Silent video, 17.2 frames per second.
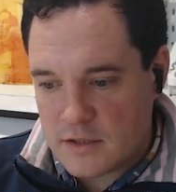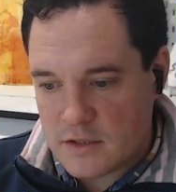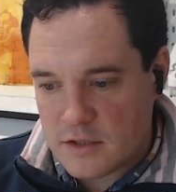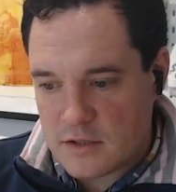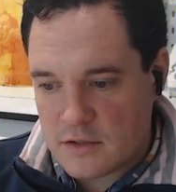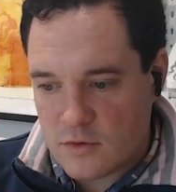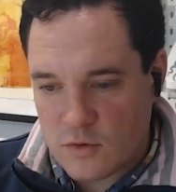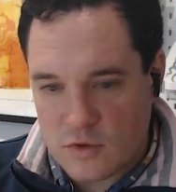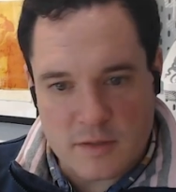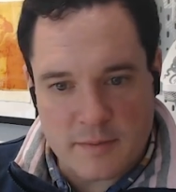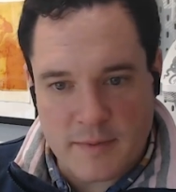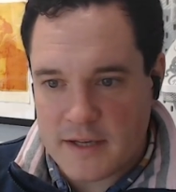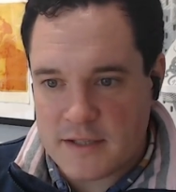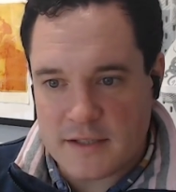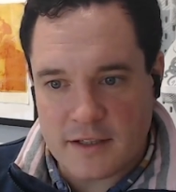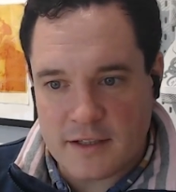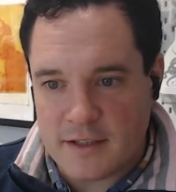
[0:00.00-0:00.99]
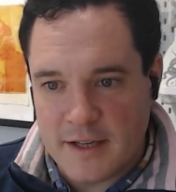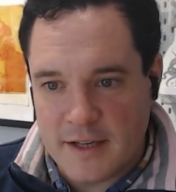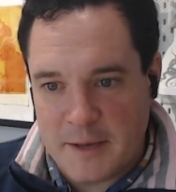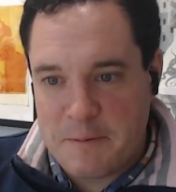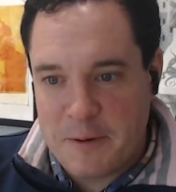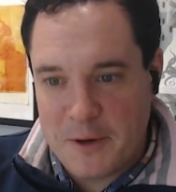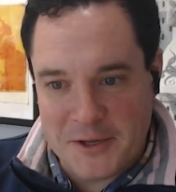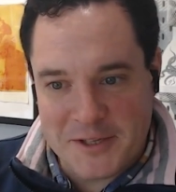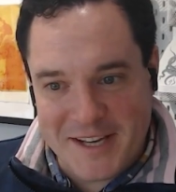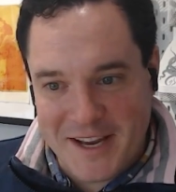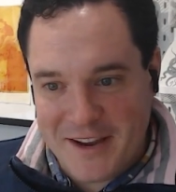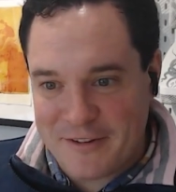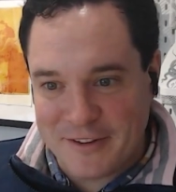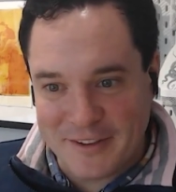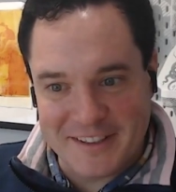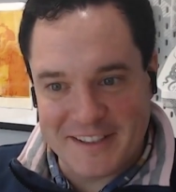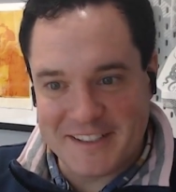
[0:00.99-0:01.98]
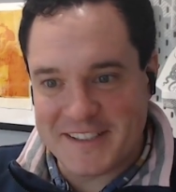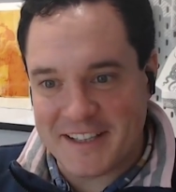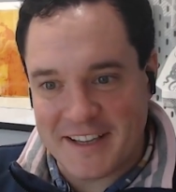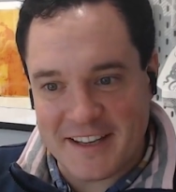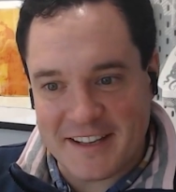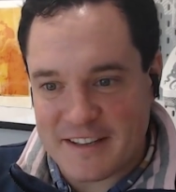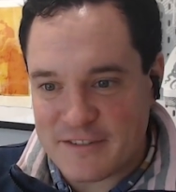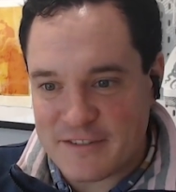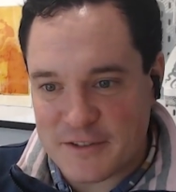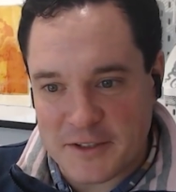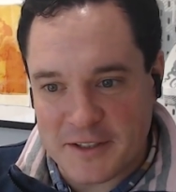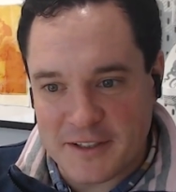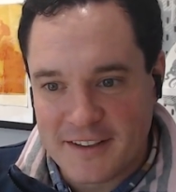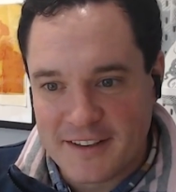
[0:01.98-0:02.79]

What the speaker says: it just automatically puts everything together for you.